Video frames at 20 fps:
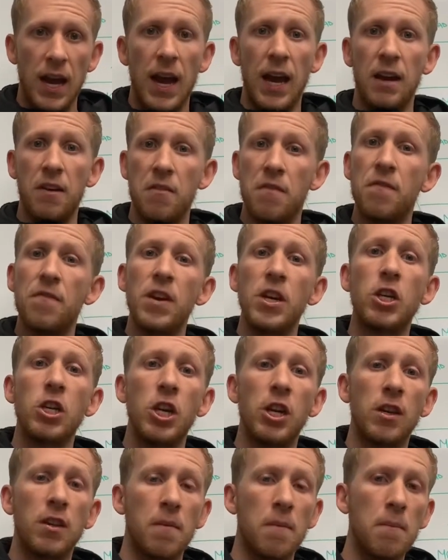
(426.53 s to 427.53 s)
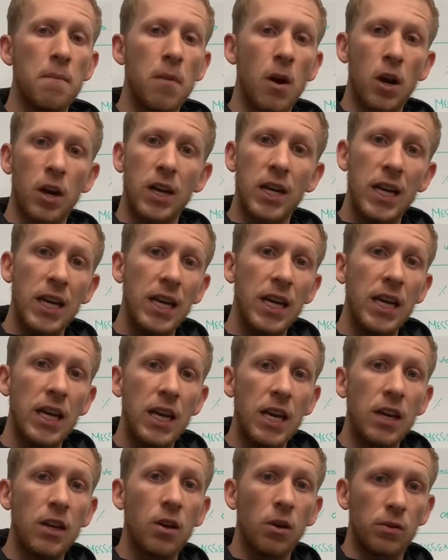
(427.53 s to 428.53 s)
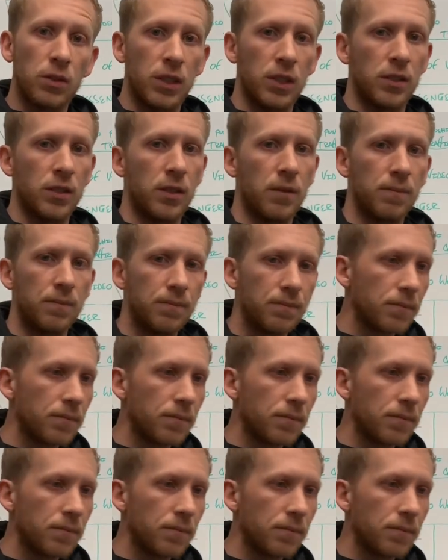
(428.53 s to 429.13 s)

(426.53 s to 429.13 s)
and efficient marketing ecosystem.